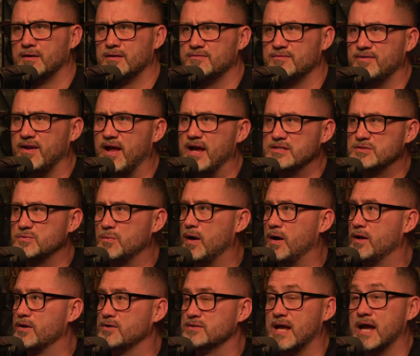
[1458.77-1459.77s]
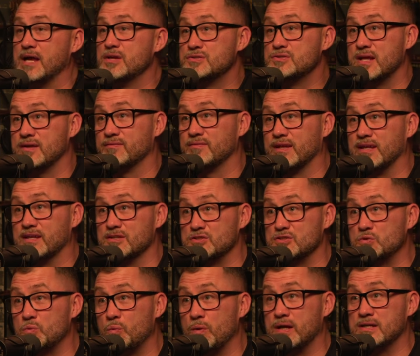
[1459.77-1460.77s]
fly swatters. I used to have to get a
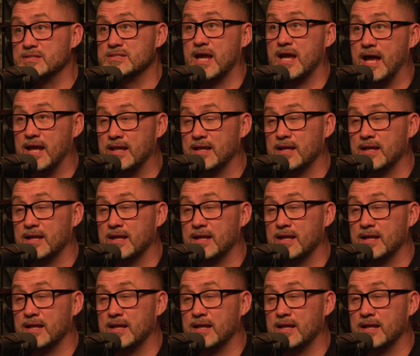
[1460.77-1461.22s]
switch. I,